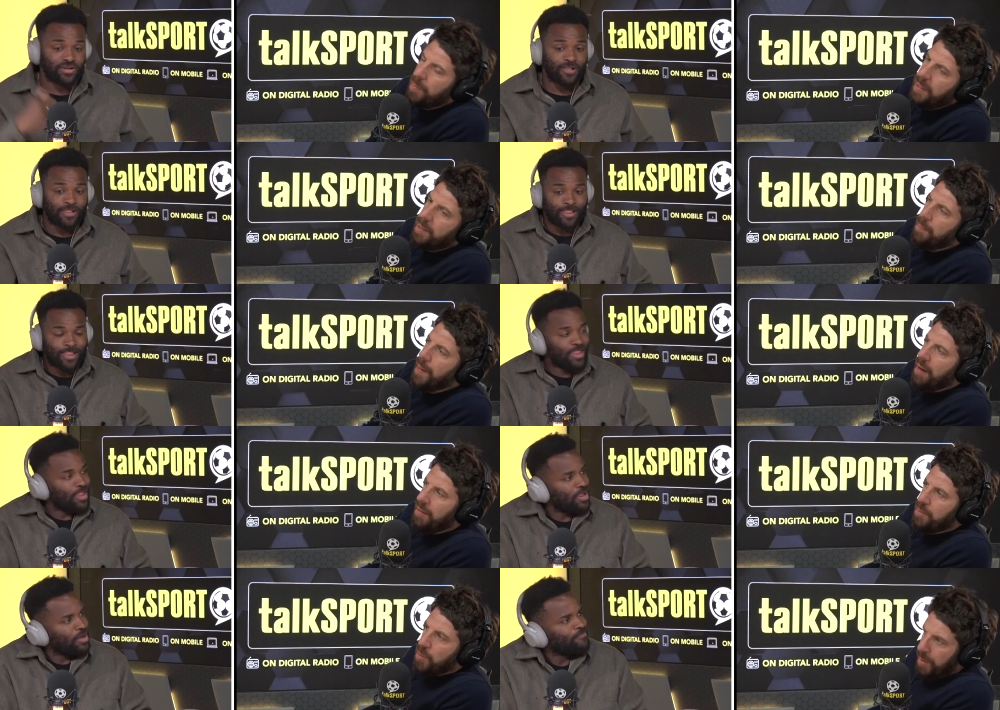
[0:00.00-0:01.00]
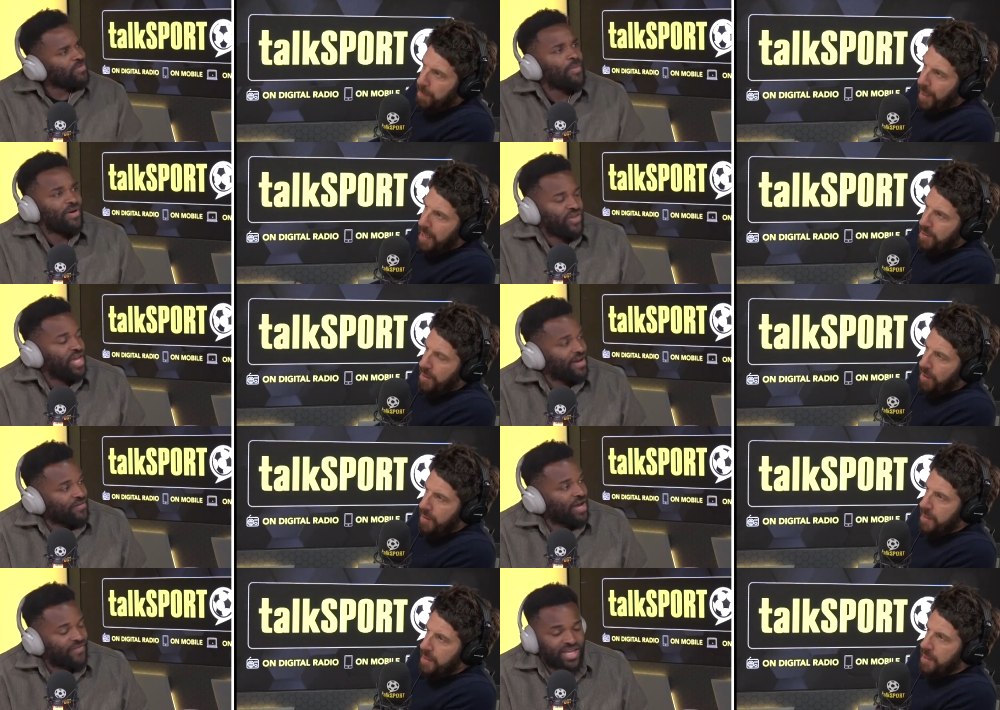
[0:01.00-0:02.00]
Speaker 1: should be comparing him to other players.
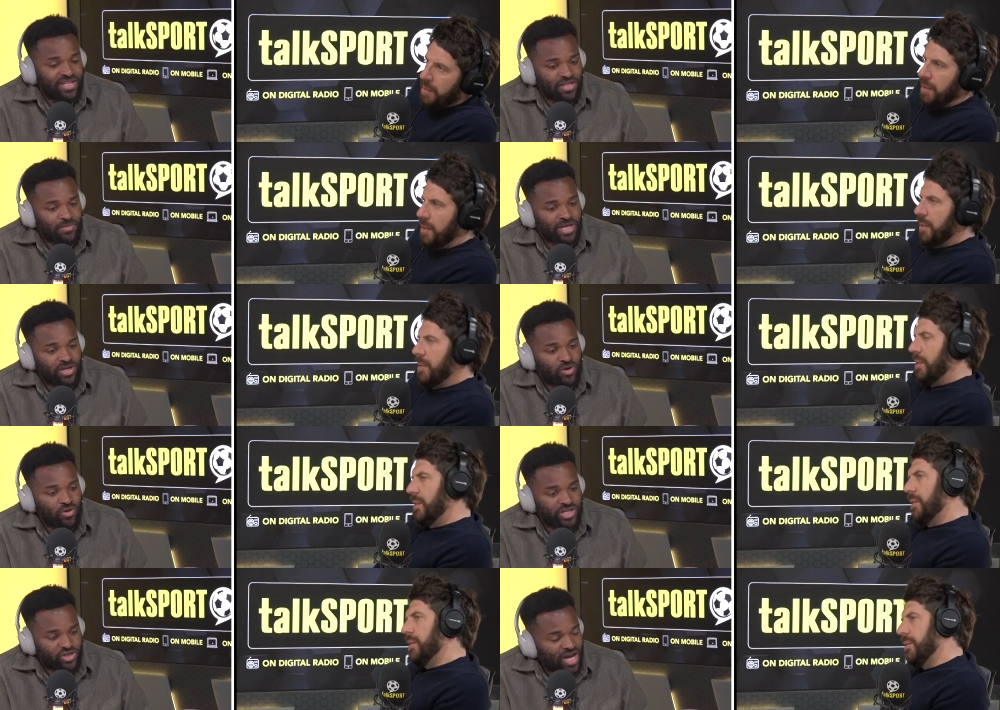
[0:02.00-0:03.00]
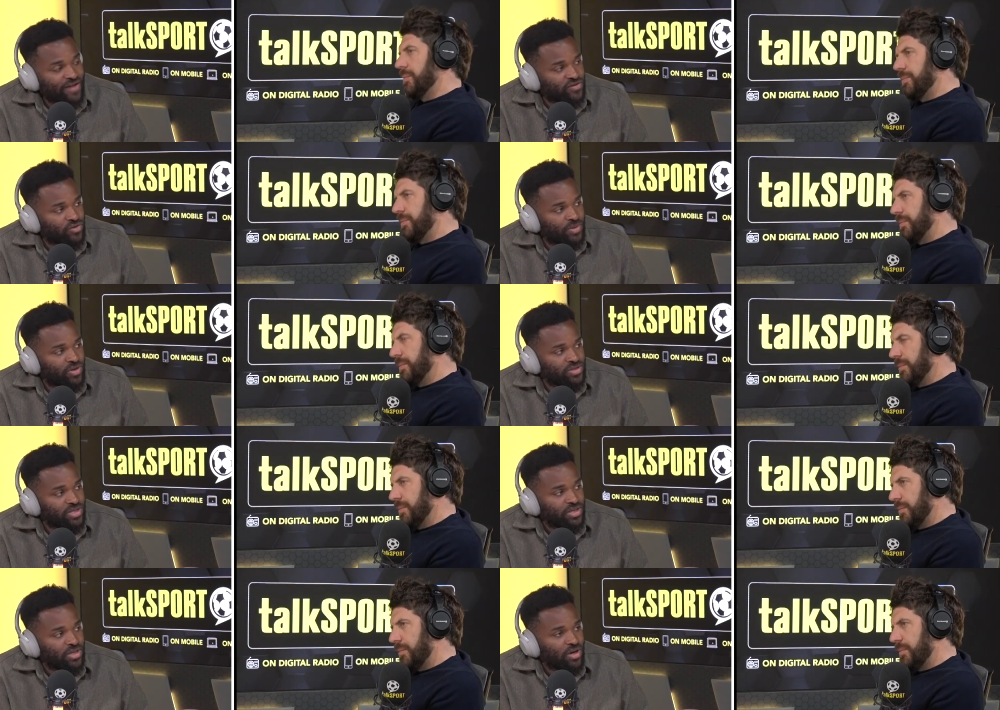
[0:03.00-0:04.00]
But I think in context you have to, because
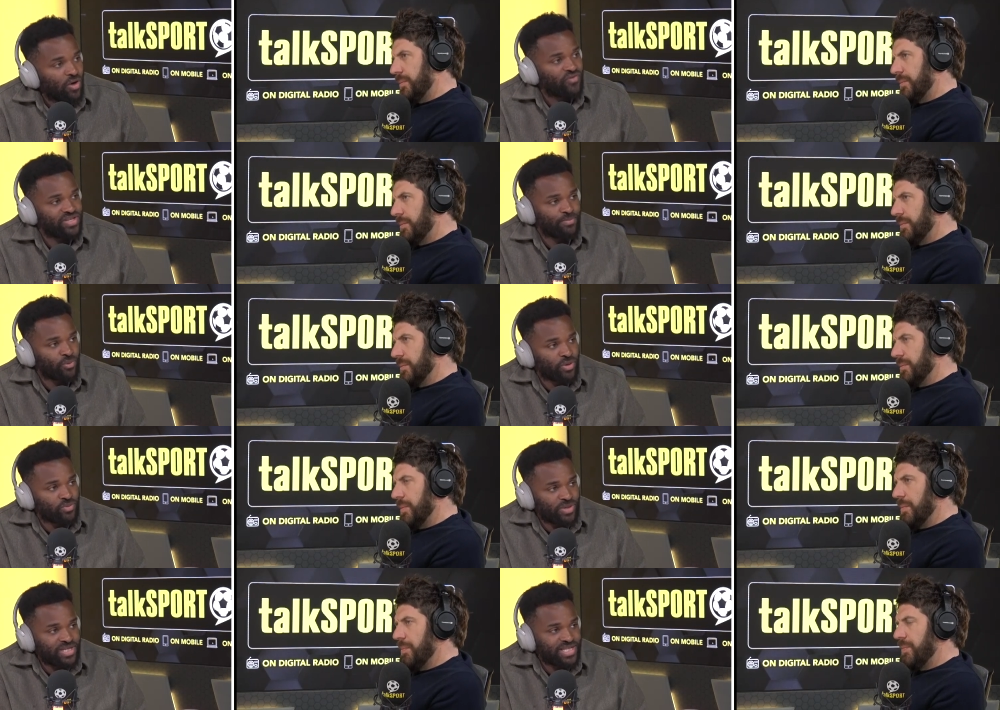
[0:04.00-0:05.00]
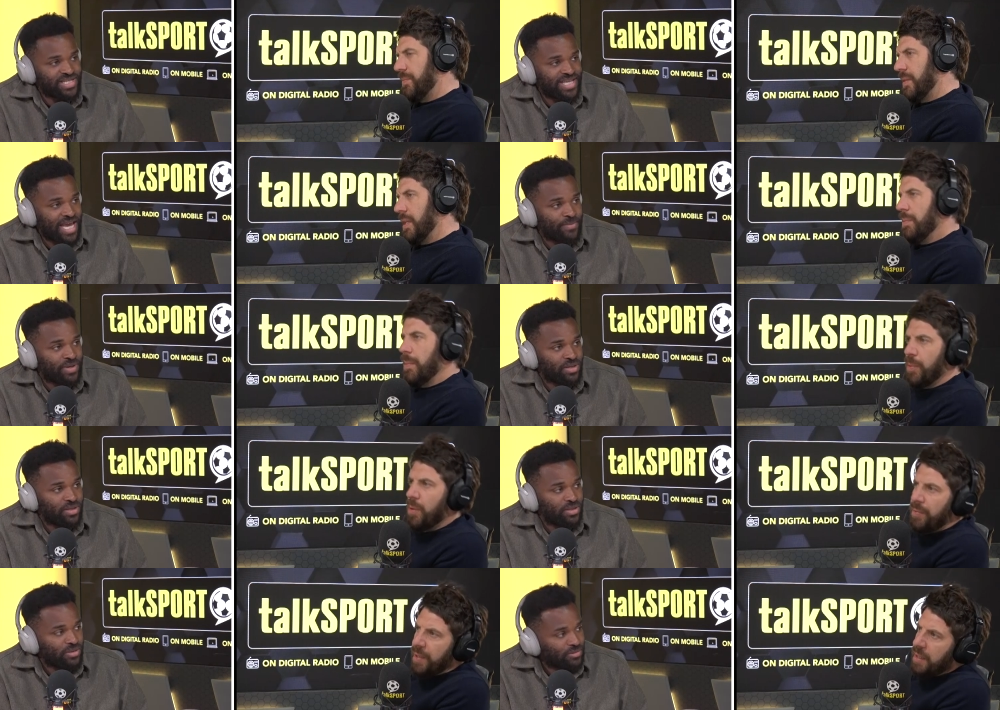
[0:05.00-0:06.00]
obviously Bruno, since he
Speaker 2: came in...
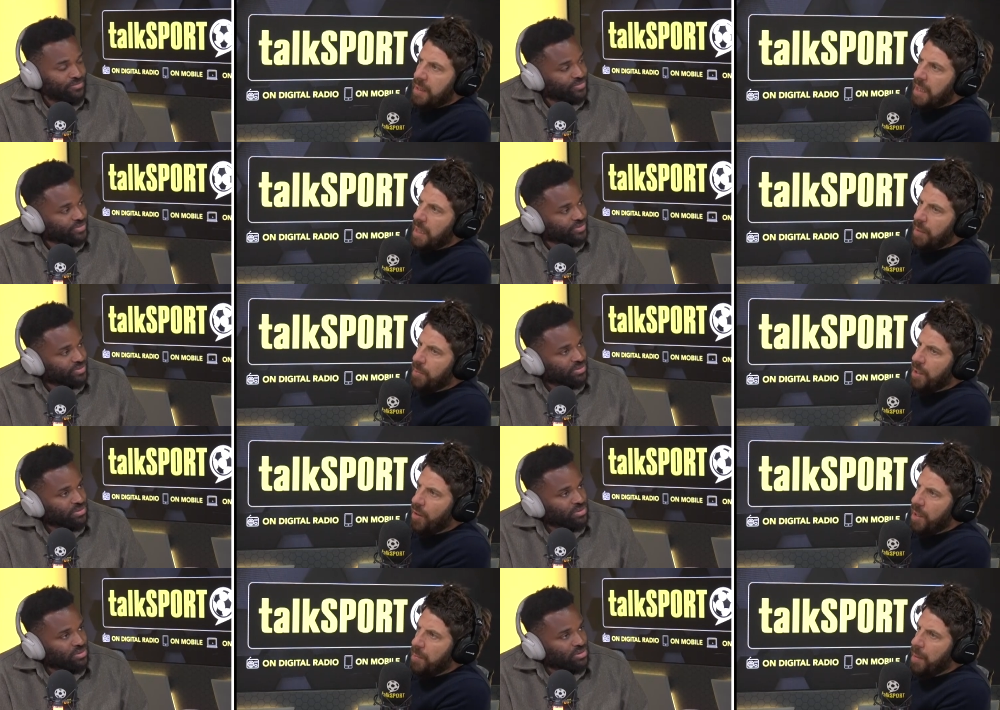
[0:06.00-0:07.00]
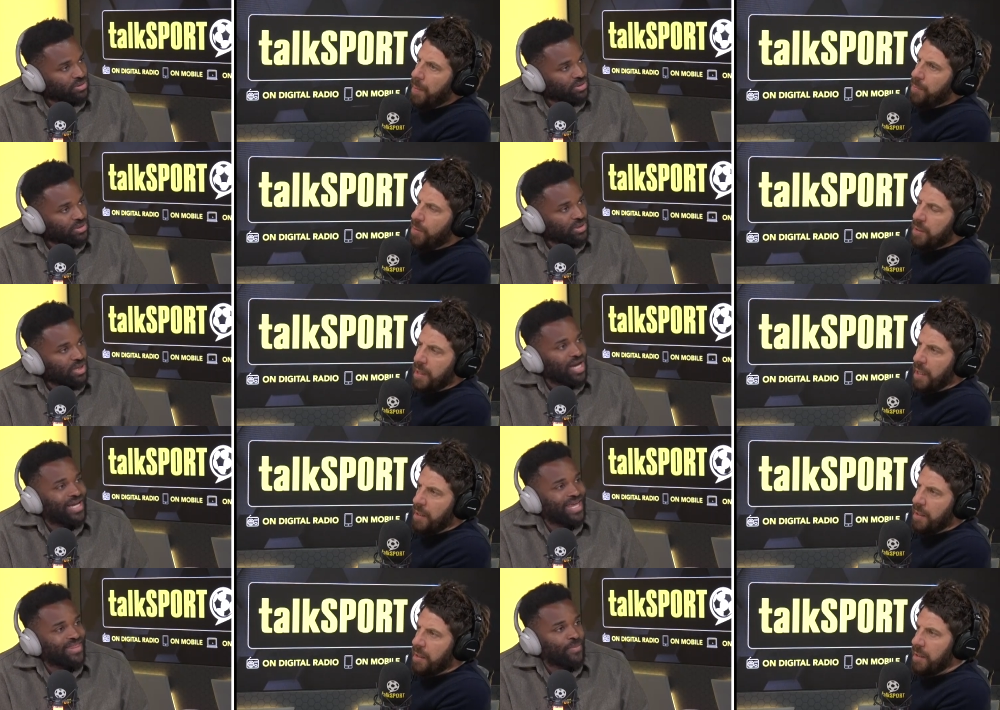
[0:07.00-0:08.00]
Bruno Fernandes didn't come with a £90 million price tag.
Speaker 1: I
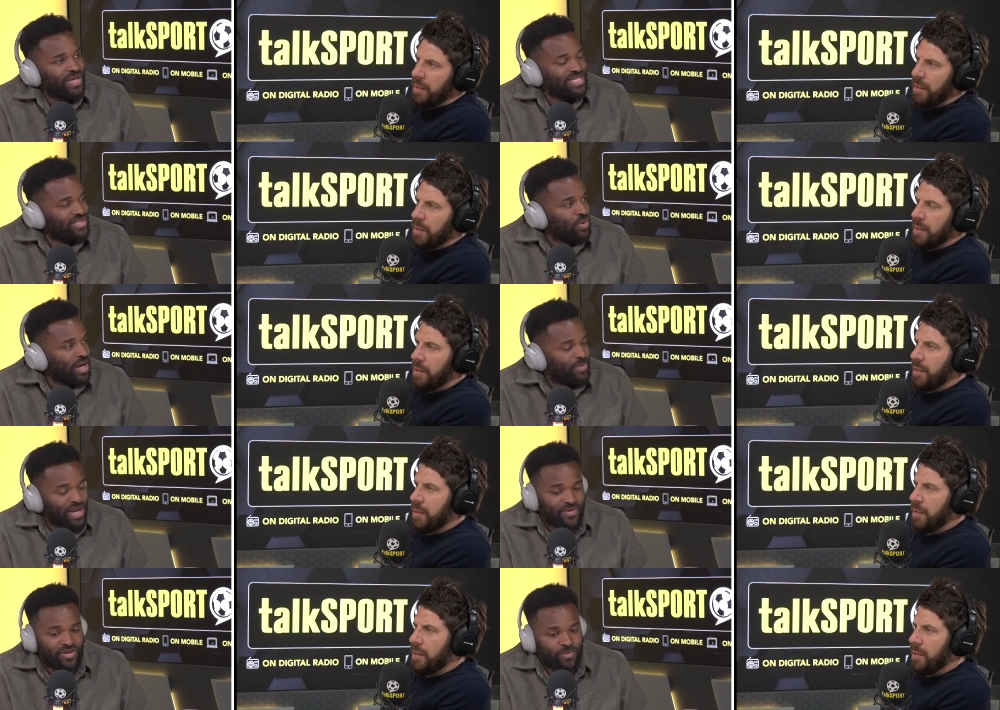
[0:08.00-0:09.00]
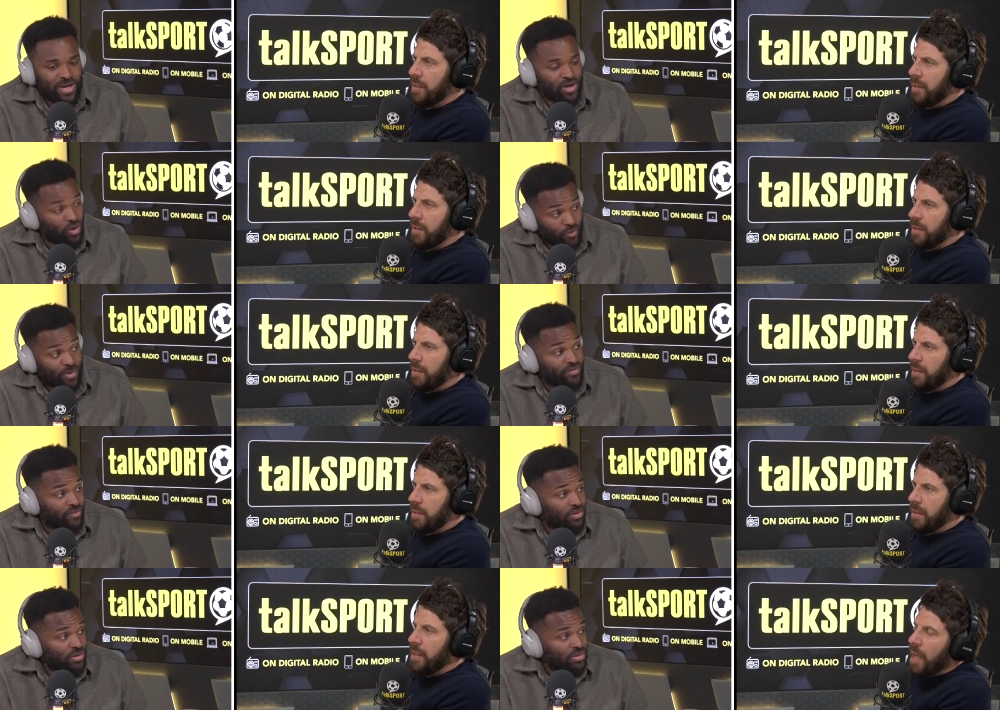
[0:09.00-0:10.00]
get that, but he's still a player that you've paid a lot of money
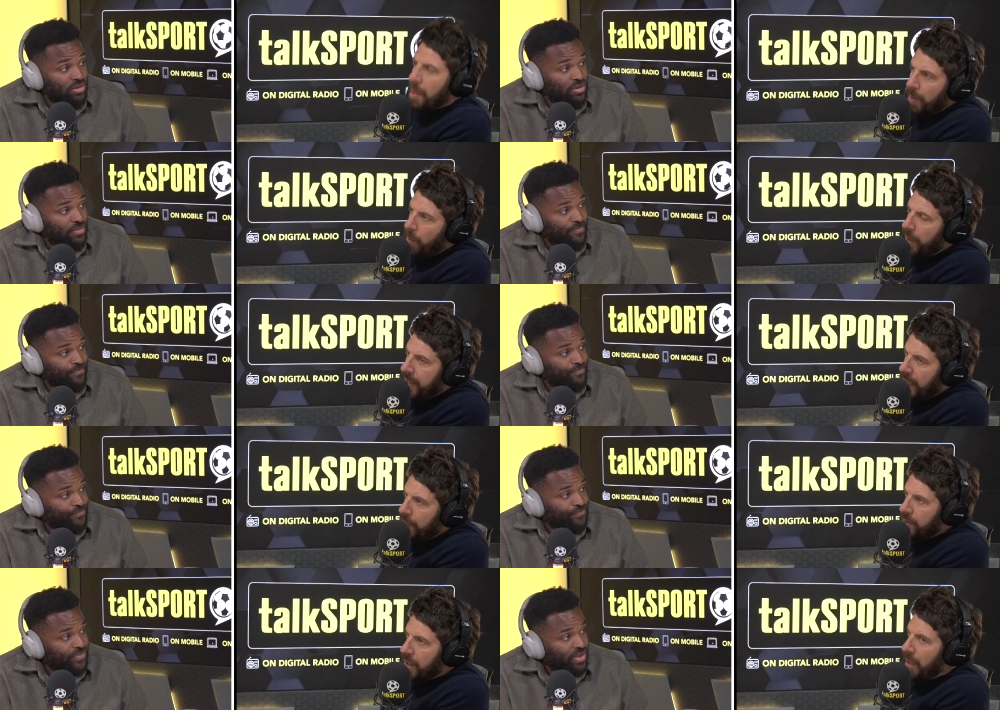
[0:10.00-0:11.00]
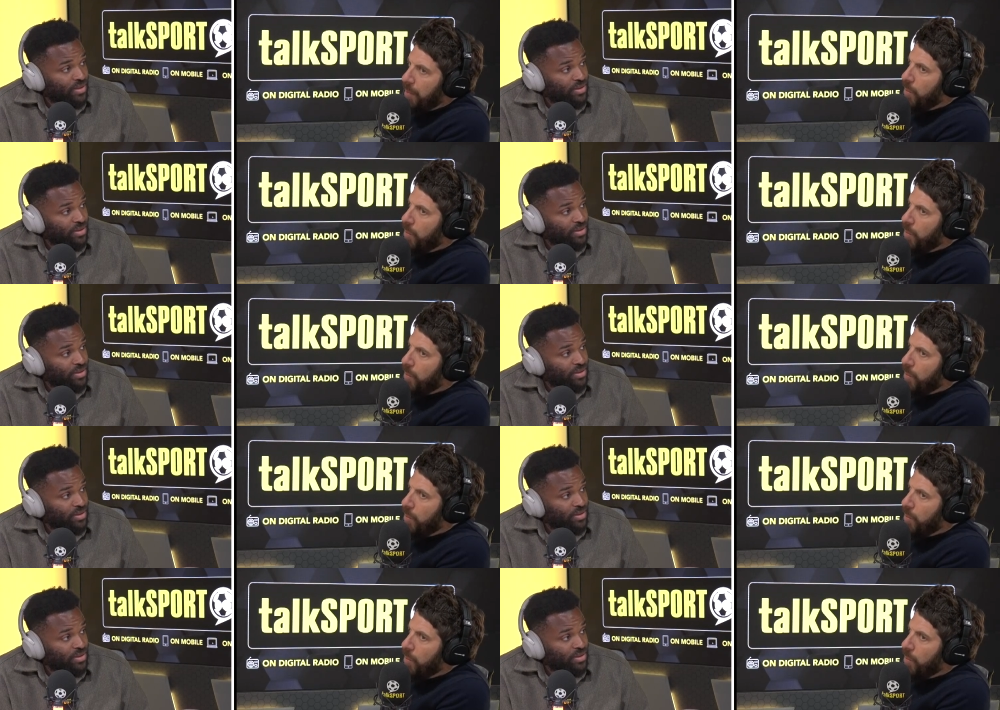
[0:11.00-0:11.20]
for. Yeah,
Speaker 2: but when he came to the club,